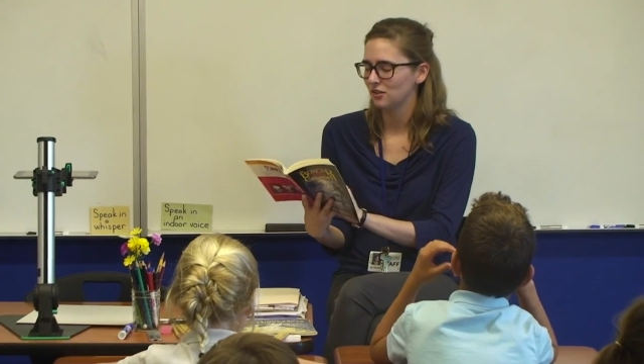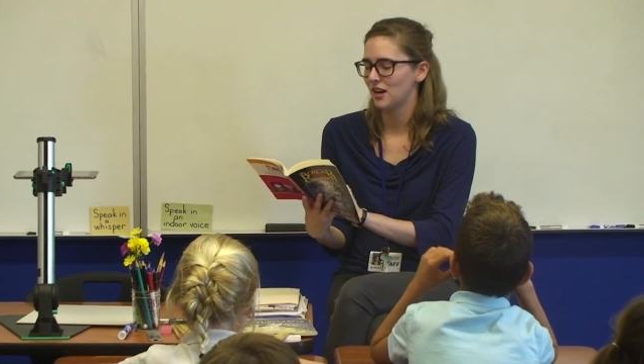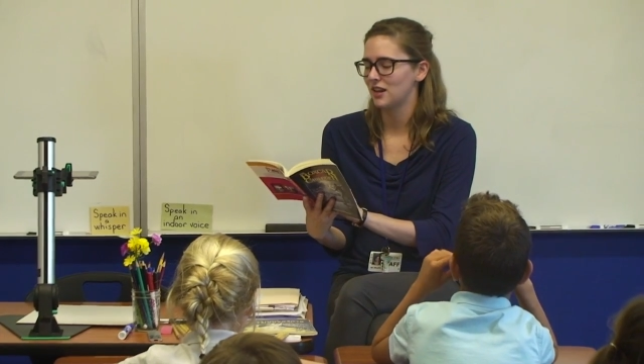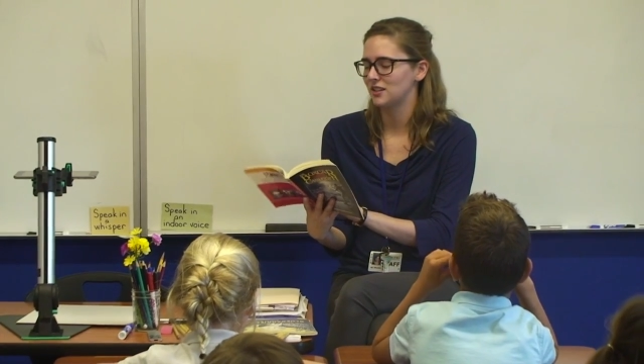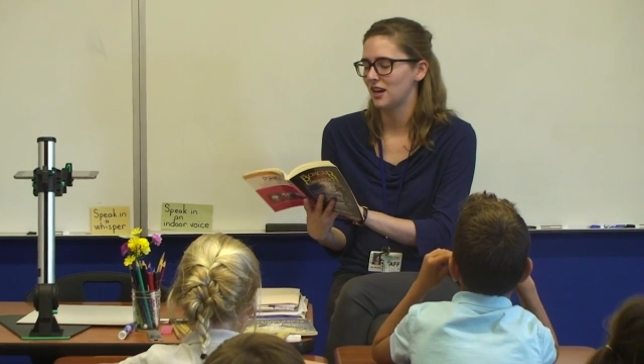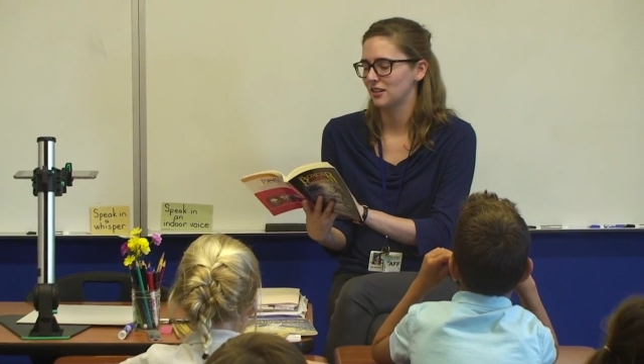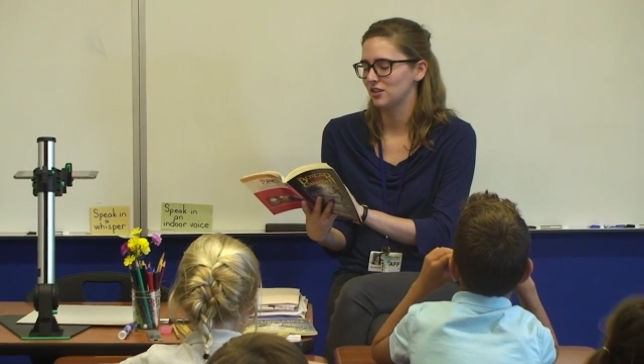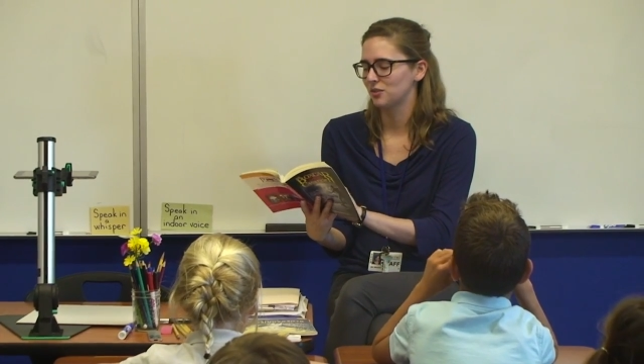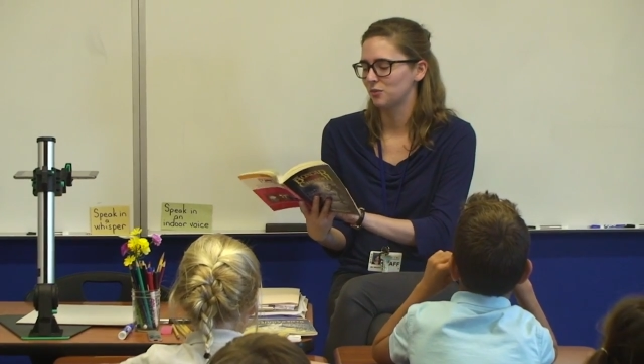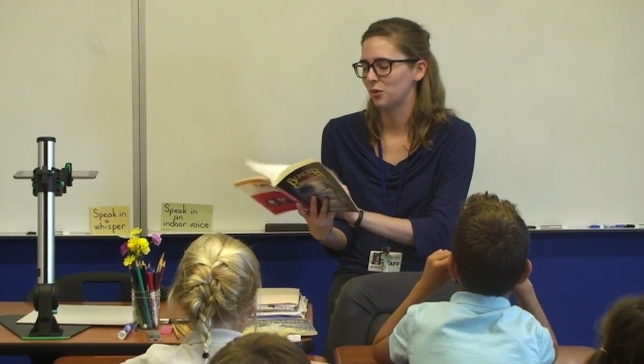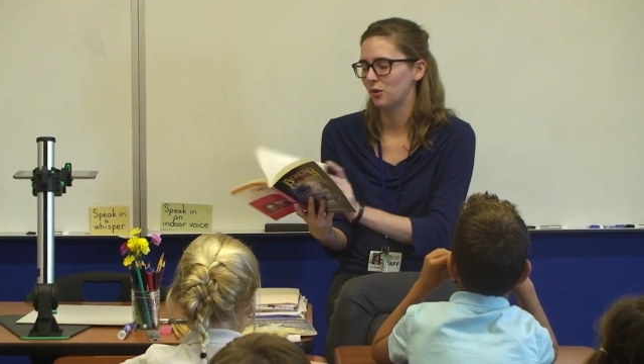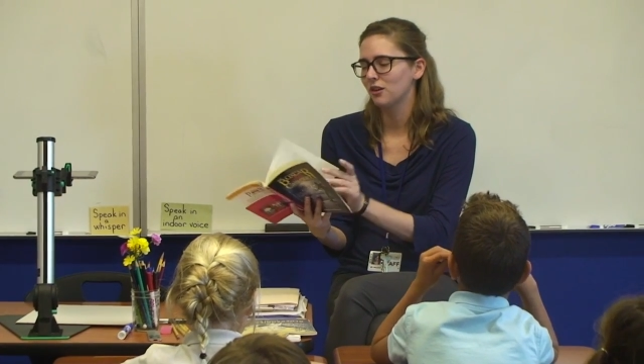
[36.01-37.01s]
cried
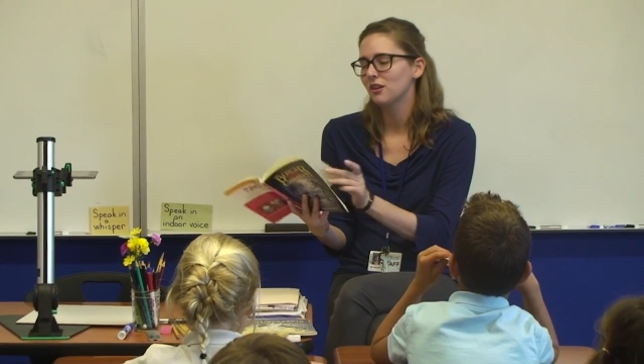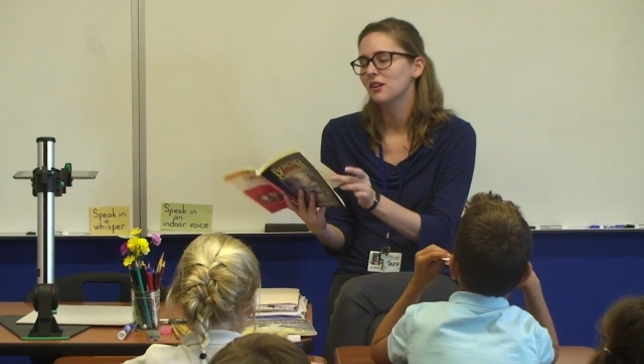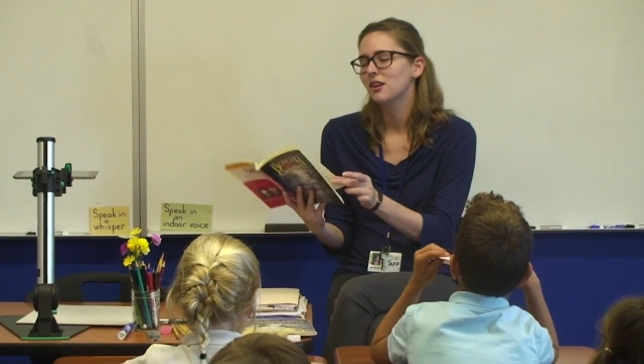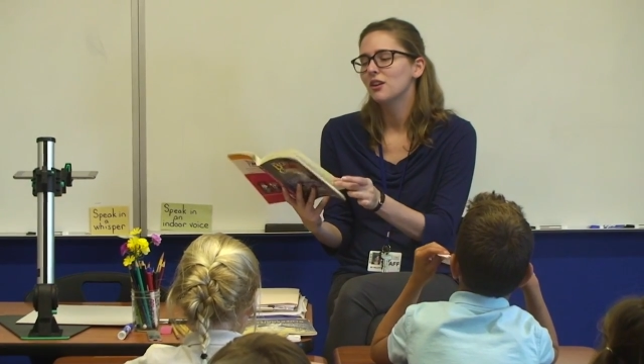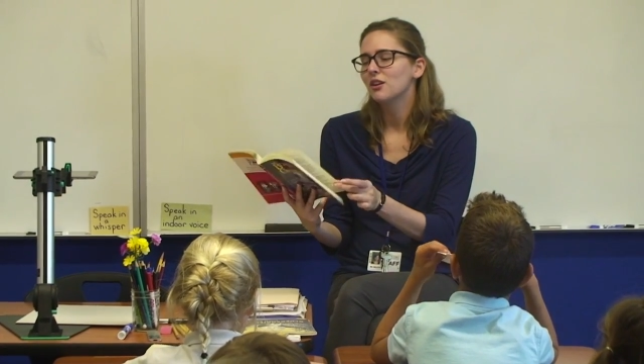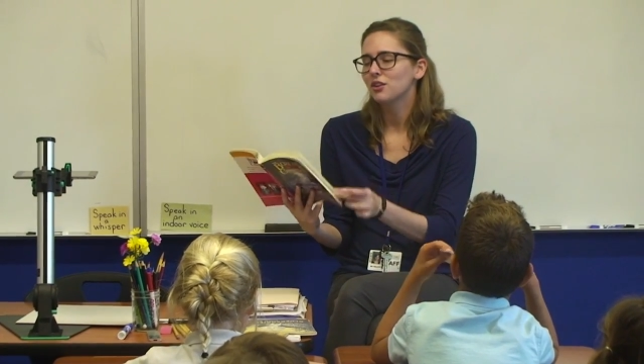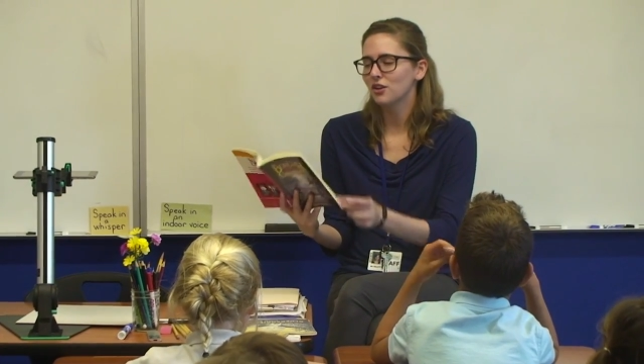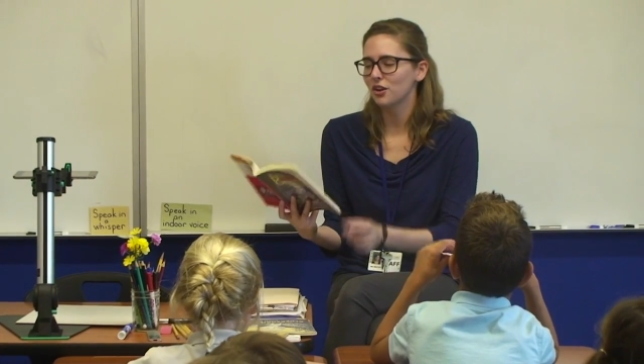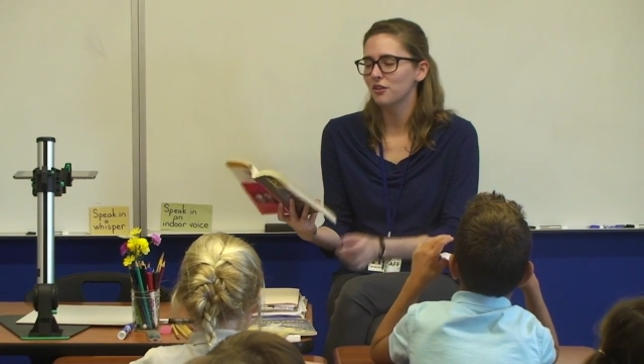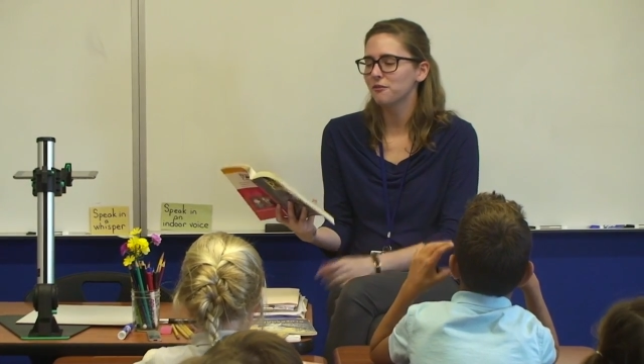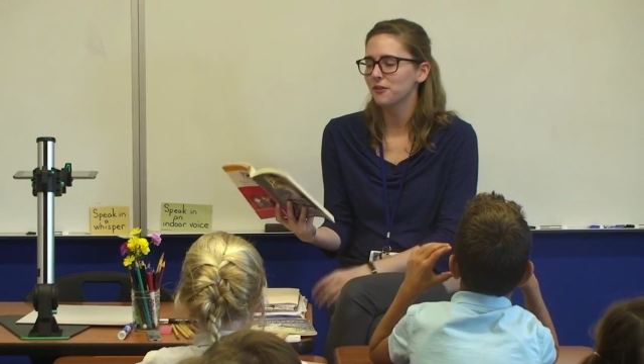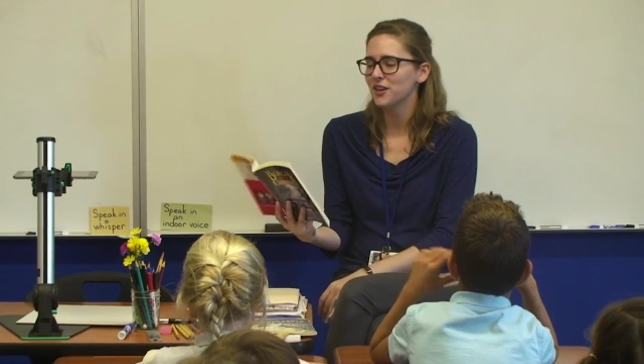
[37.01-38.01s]
Dr. Moore.
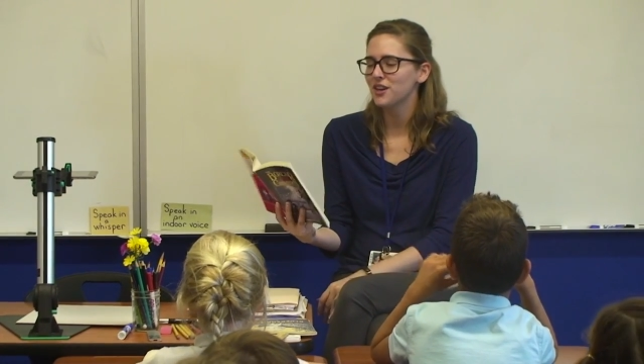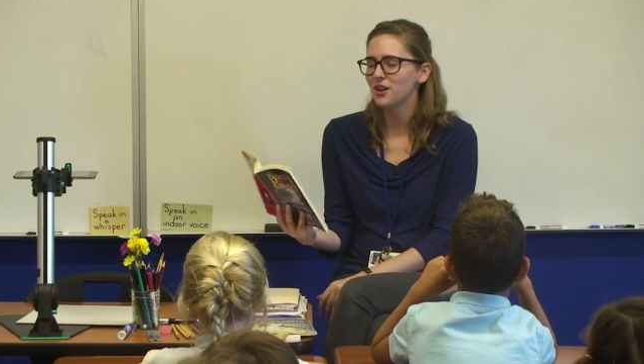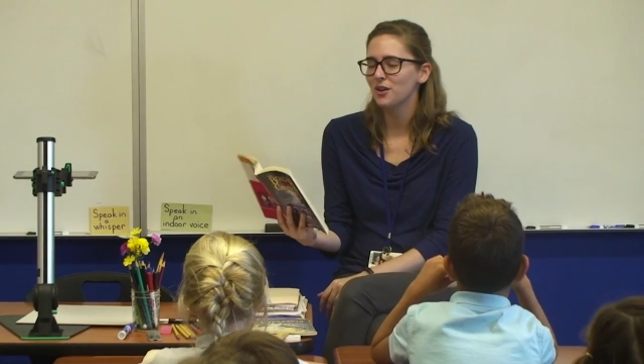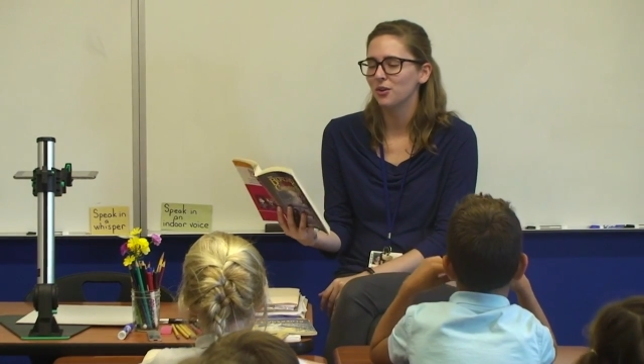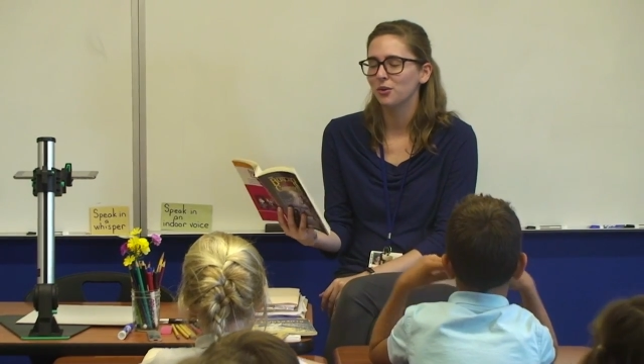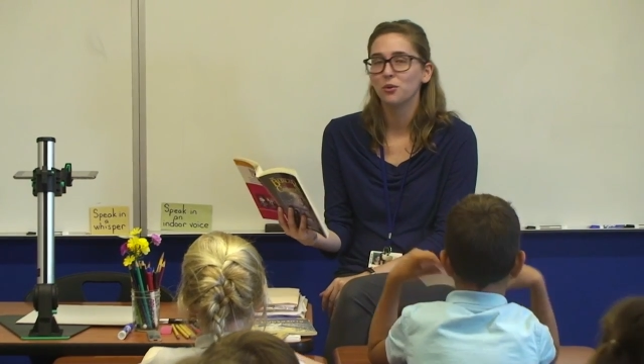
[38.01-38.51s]
Good for you.